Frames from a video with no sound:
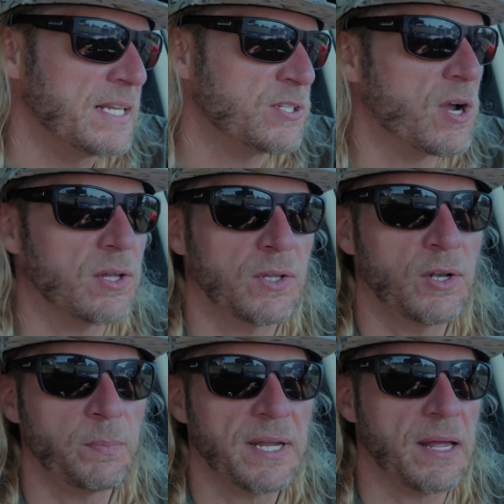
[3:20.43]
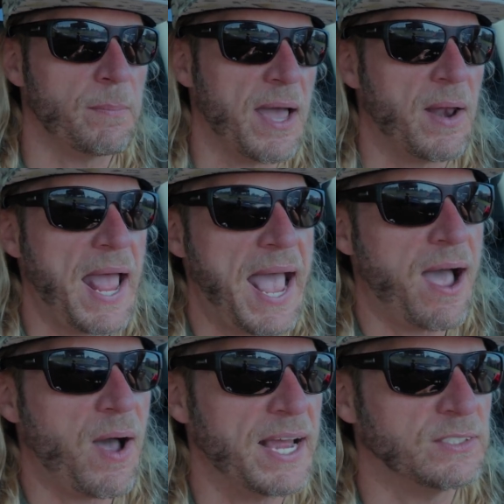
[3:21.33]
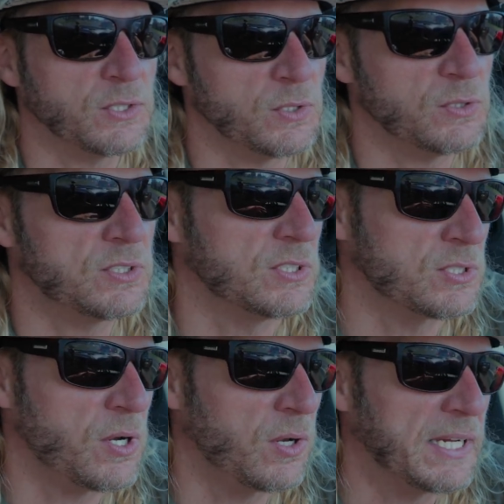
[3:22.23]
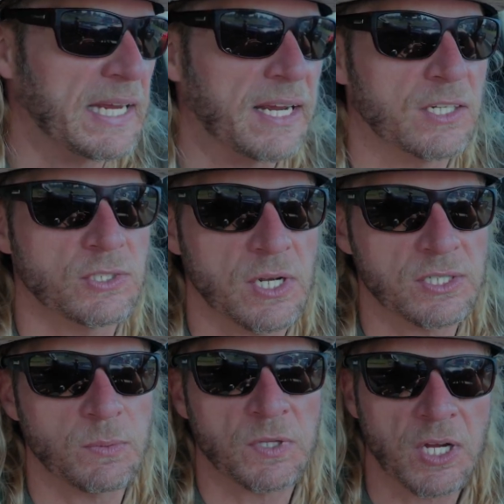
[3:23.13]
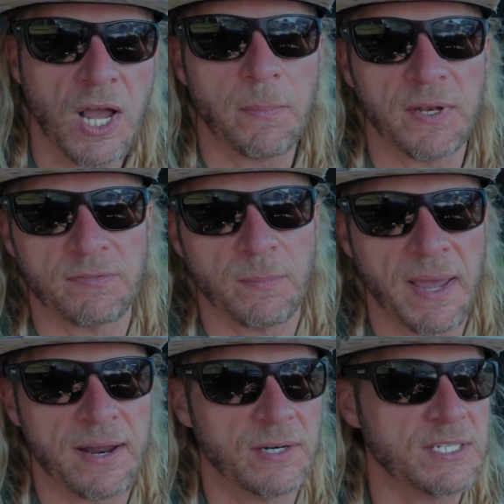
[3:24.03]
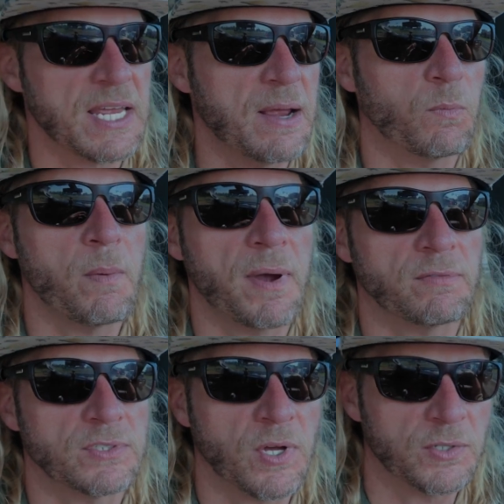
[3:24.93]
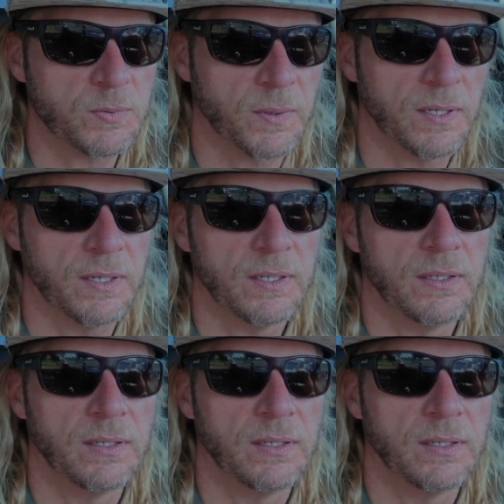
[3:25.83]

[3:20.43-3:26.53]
and talk a little bit about how I used the Starlink in conjunction with a couple different batteries and what my results were.